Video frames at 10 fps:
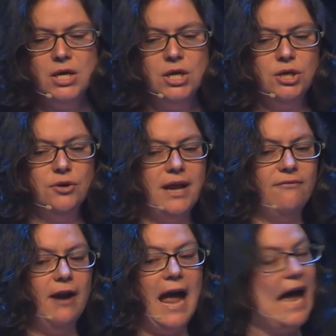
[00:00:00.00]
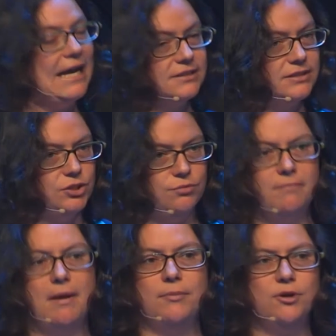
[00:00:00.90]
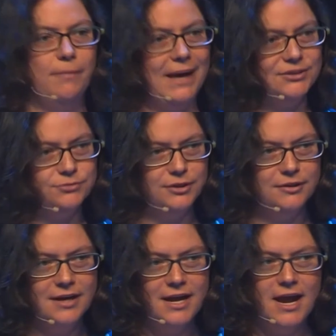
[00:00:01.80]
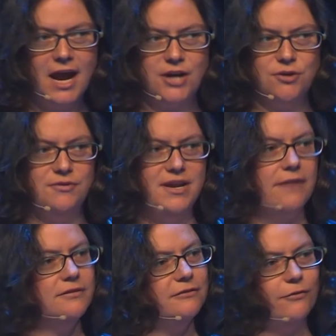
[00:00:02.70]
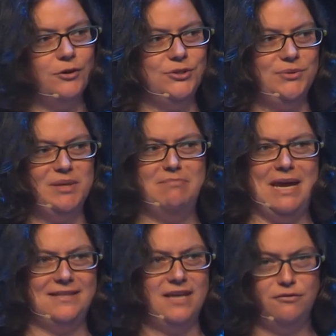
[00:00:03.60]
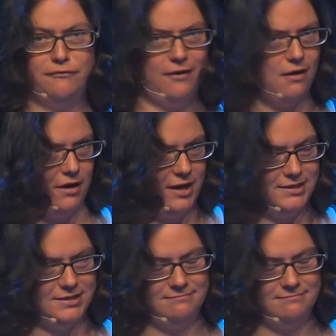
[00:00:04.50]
You're never asked to remember your password, and you're never forced to admit that you forgot it.